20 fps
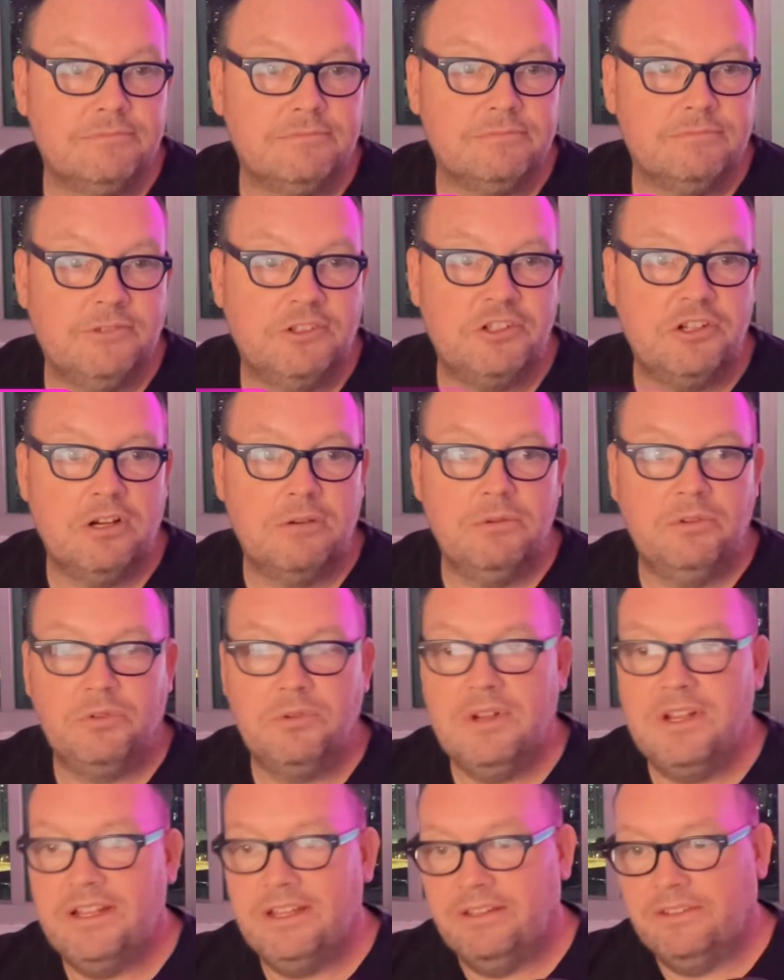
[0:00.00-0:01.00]
Richard Hart was
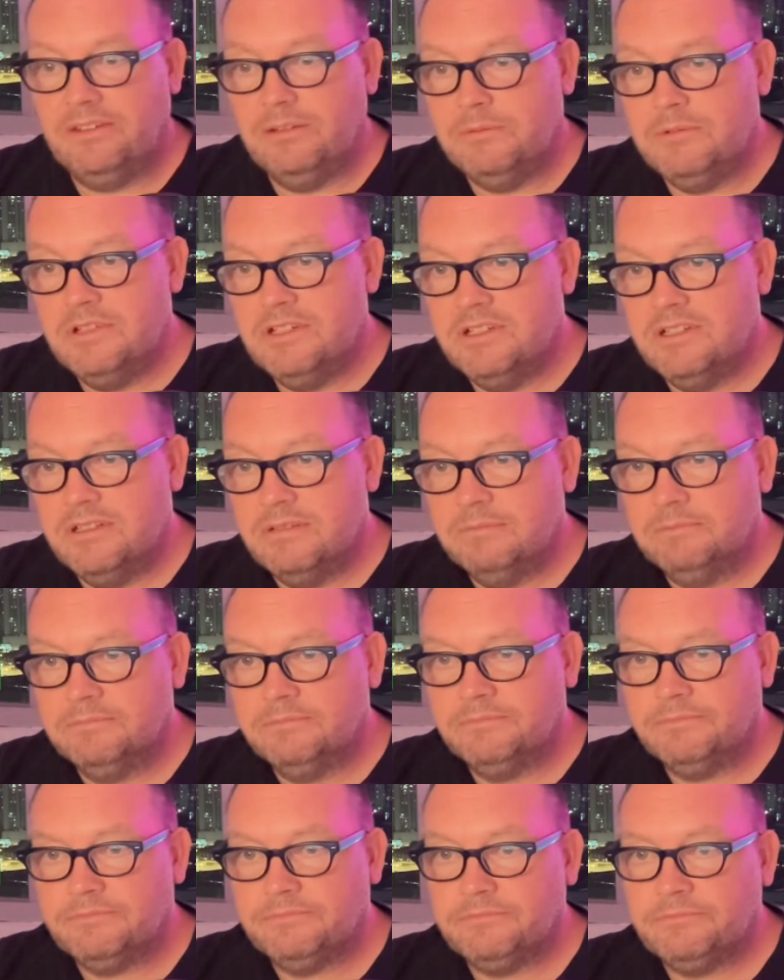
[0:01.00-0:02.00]
right. Yes, he was.
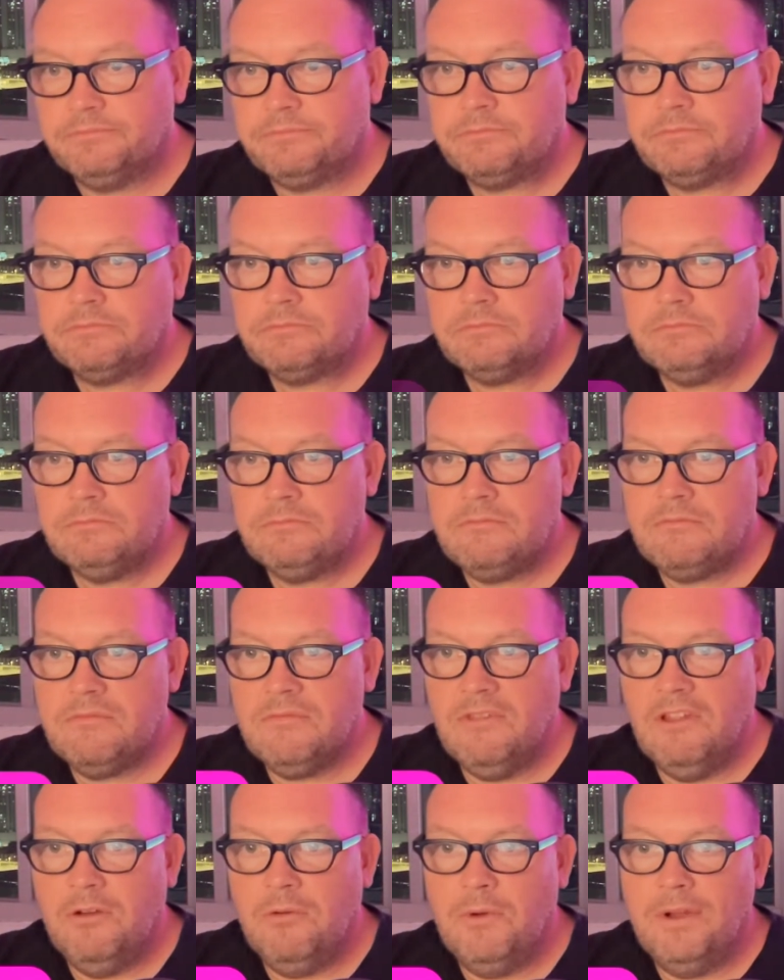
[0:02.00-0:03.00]

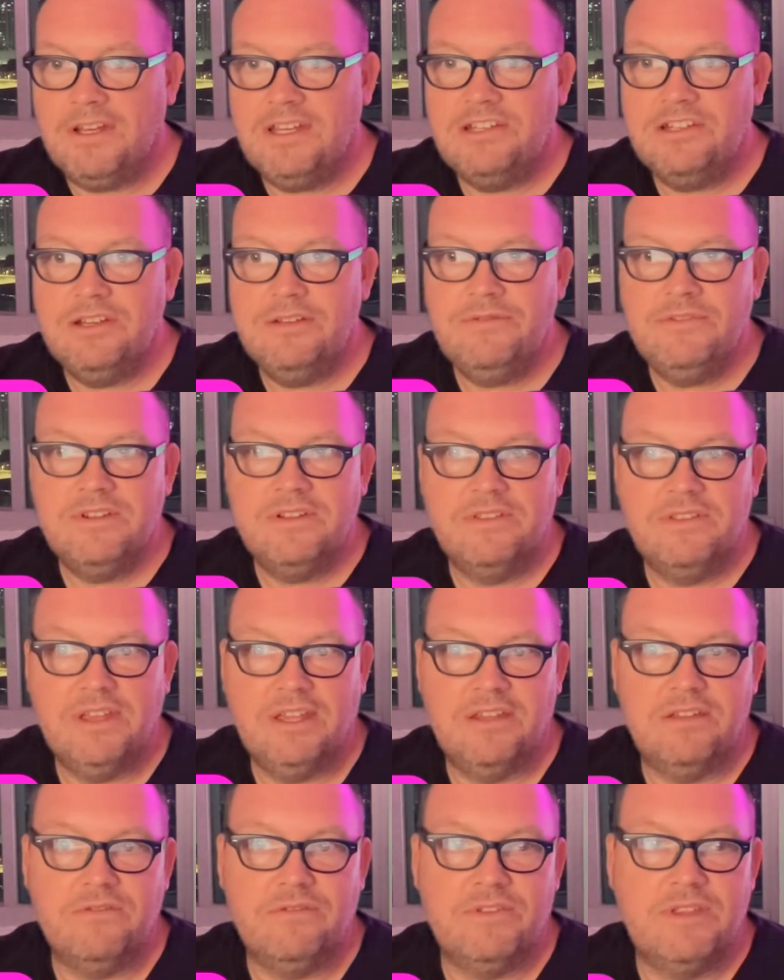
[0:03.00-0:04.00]
Wendy Shift,
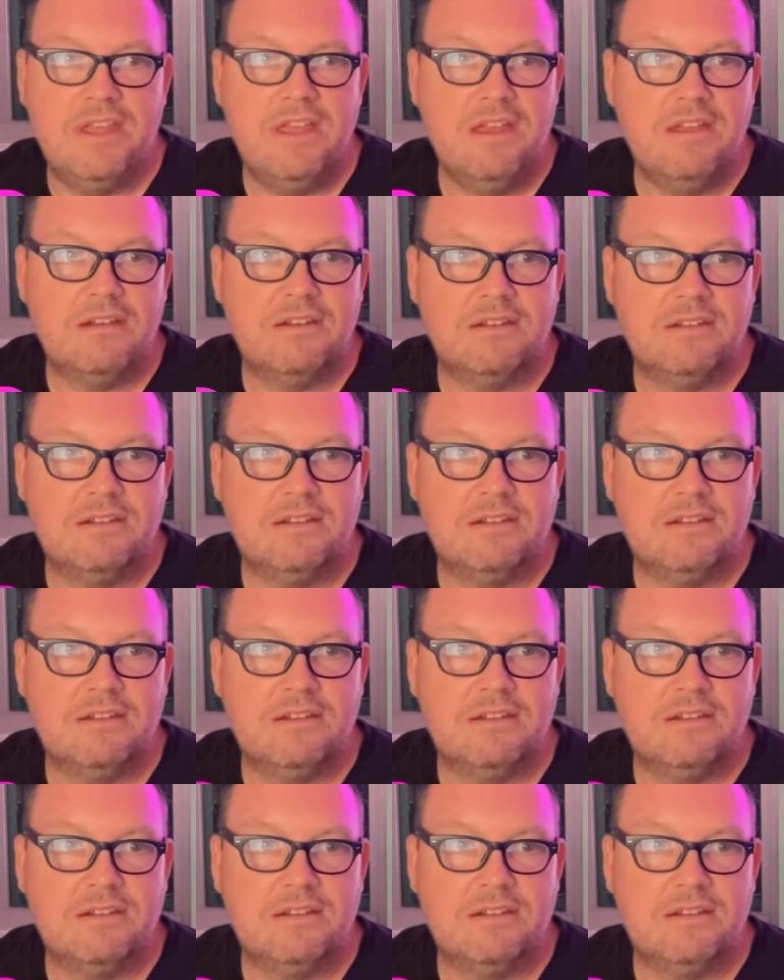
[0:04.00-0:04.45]
thank you for that.